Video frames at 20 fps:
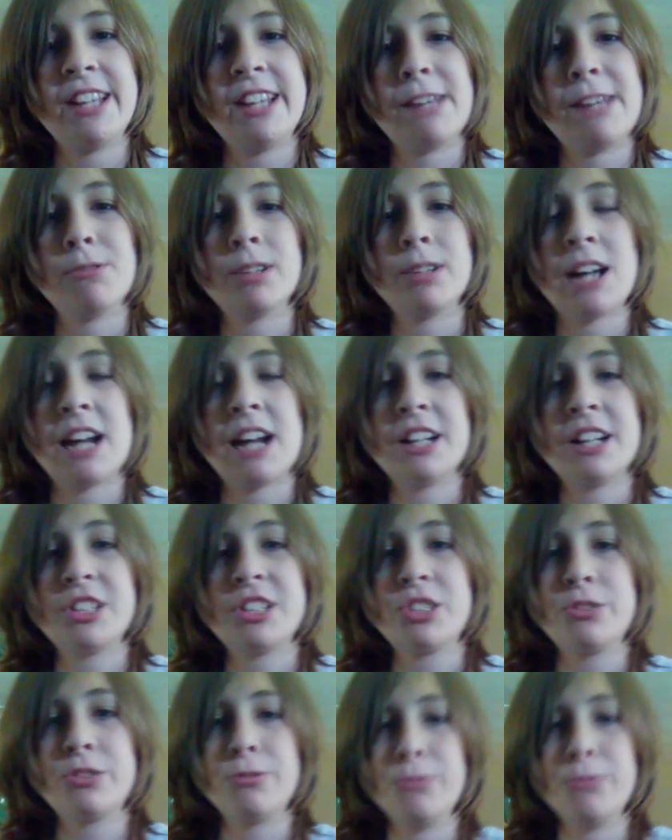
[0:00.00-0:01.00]
They were kind of
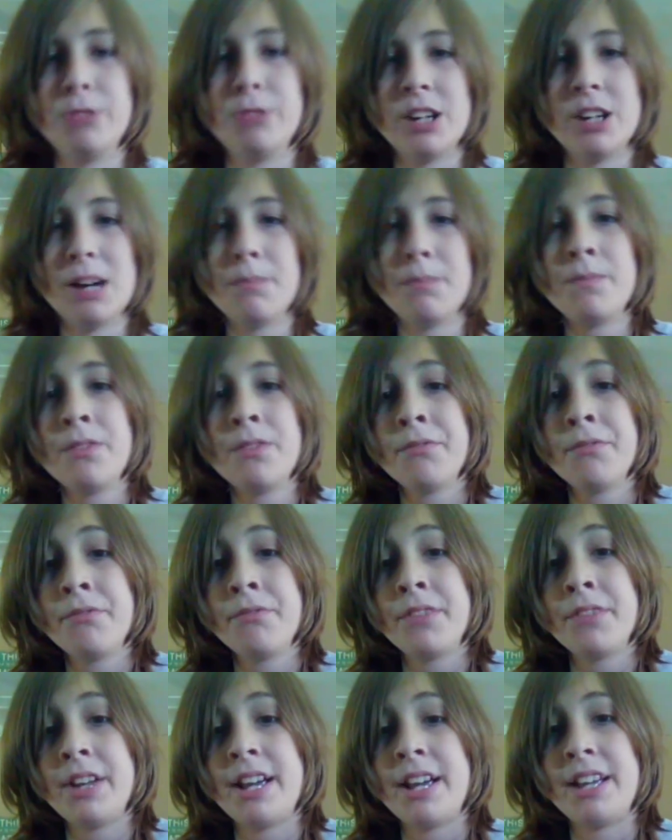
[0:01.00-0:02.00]
screwed up,
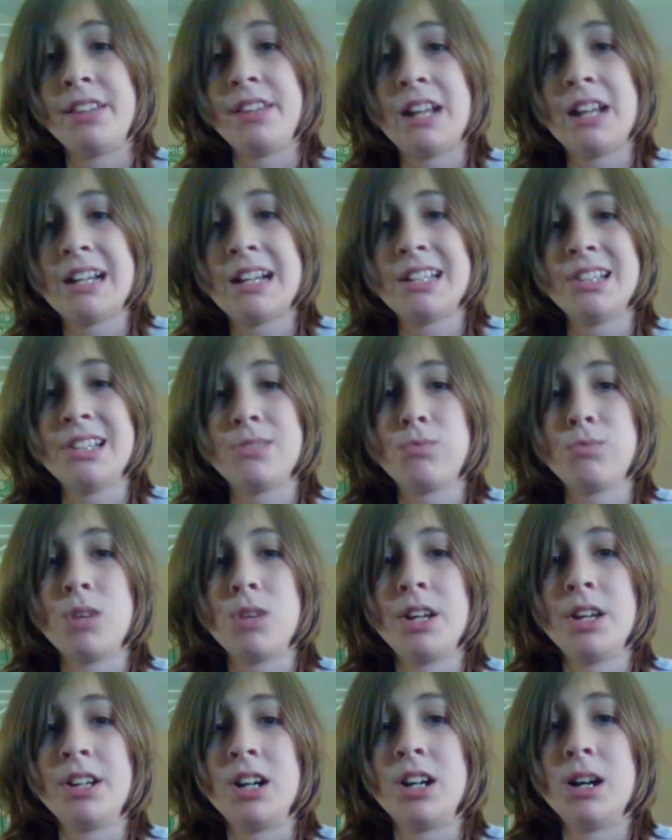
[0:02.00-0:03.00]
and that is
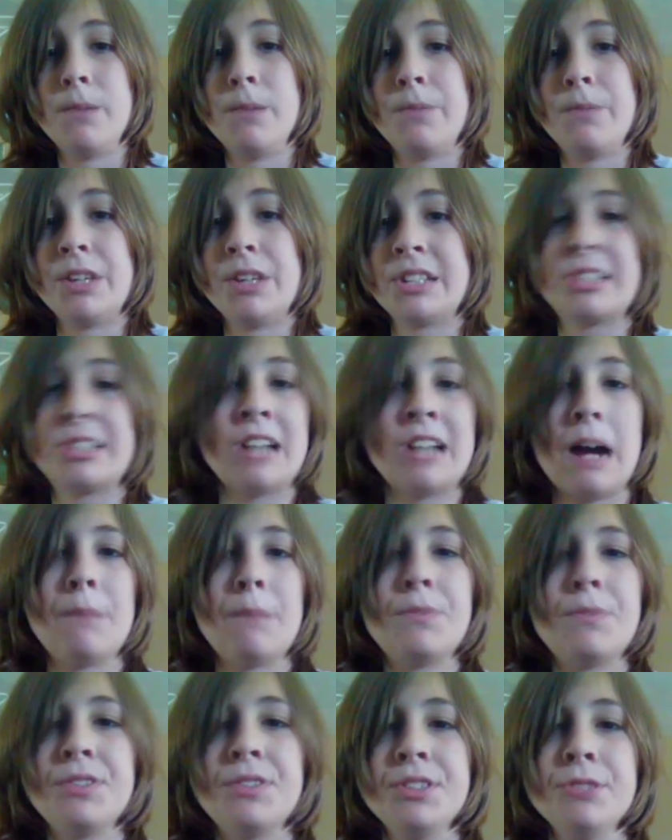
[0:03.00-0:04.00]
when they
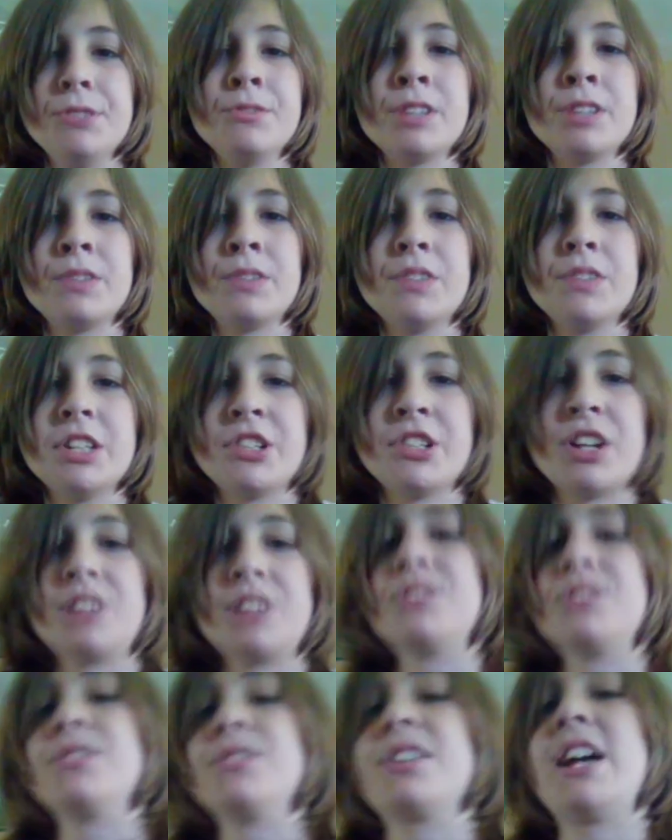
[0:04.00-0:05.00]
stopped using
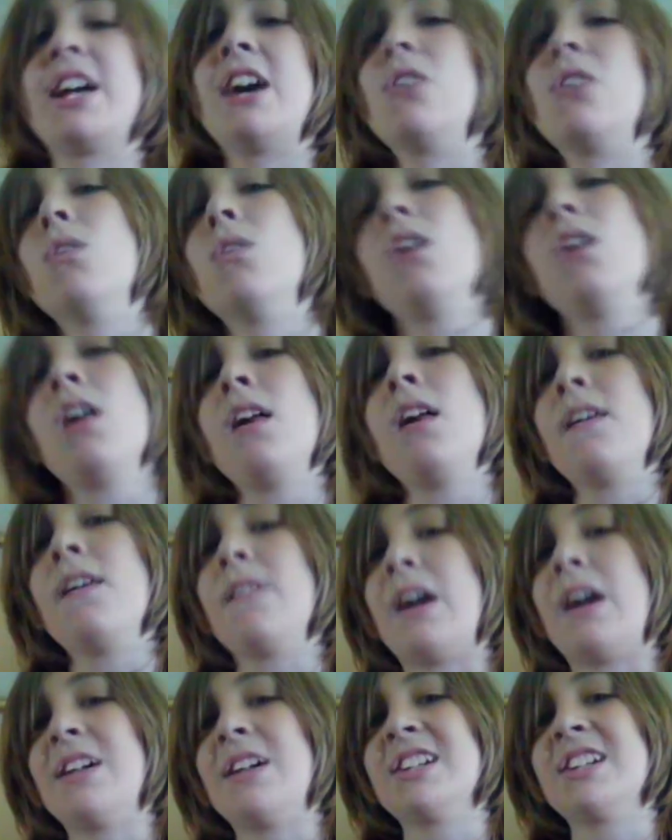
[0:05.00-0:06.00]
VHSs. Now,
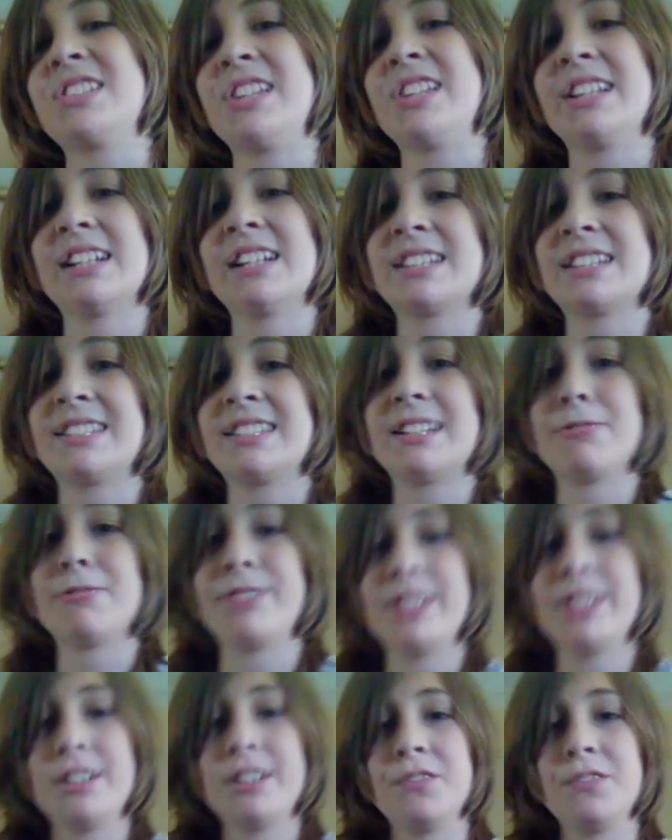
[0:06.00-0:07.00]
I'm not saying that was
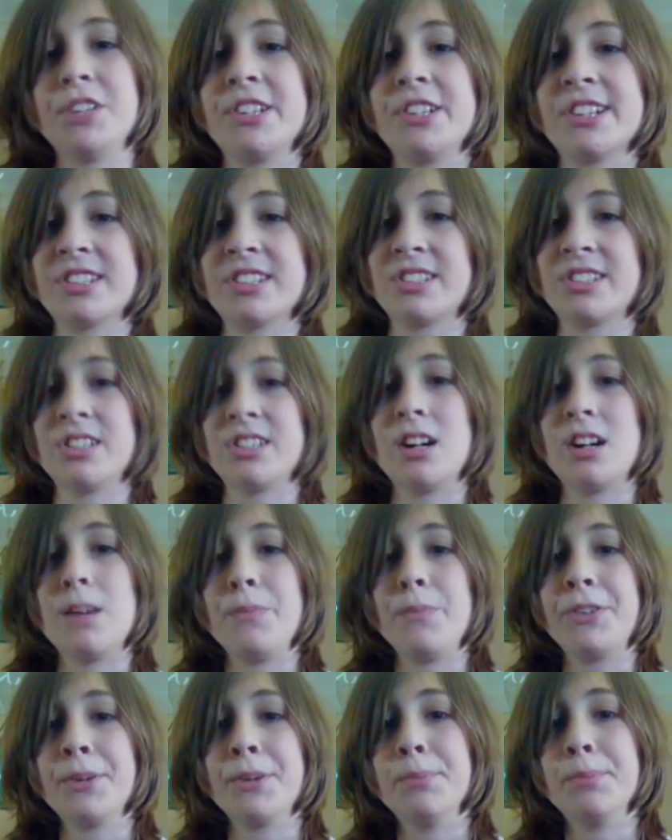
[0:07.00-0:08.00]
the end of
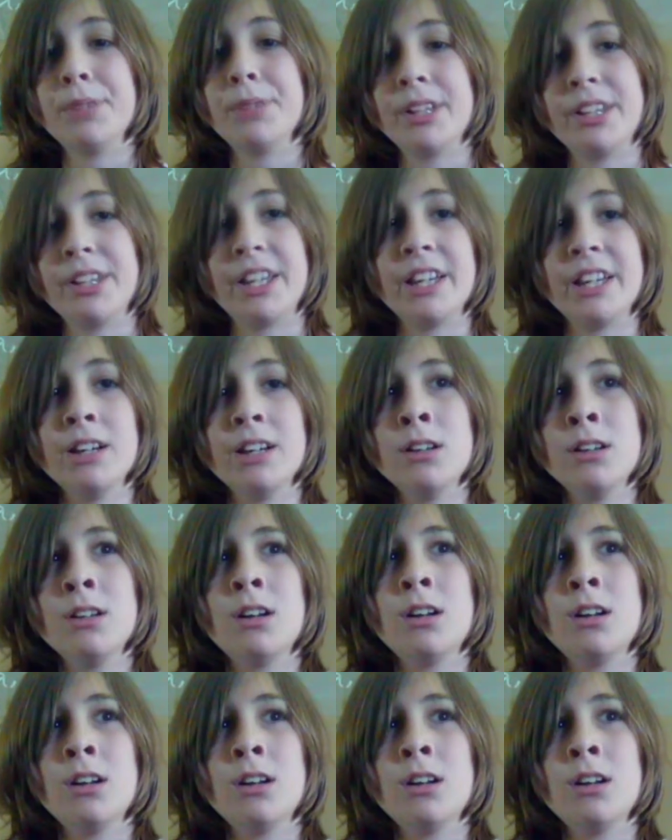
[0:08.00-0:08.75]
VHS completely.